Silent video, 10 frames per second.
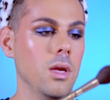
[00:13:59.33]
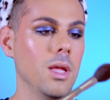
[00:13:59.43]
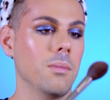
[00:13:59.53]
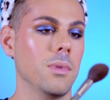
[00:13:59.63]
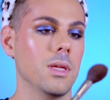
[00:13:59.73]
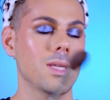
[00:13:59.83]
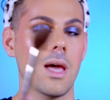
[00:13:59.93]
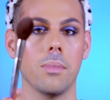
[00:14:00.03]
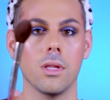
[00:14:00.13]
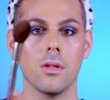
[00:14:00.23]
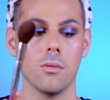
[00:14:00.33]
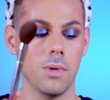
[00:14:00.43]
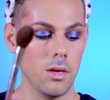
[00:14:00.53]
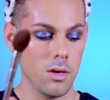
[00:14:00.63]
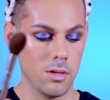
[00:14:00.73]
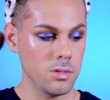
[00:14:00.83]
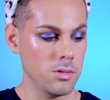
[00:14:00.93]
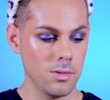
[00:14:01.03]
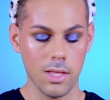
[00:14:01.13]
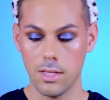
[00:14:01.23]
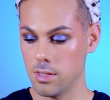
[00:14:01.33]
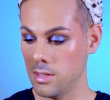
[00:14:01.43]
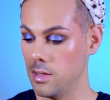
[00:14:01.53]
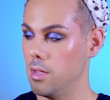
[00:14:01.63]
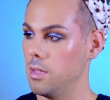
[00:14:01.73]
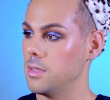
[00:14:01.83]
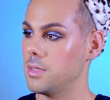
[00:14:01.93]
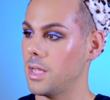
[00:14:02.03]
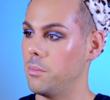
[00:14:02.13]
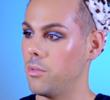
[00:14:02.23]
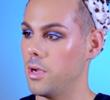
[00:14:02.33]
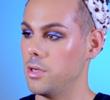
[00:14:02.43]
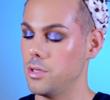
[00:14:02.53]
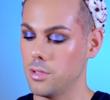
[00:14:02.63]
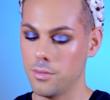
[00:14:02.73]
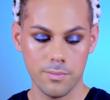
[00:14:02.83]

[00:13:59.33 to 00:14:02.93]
and I'm gonna tap a little bit onto this same brush,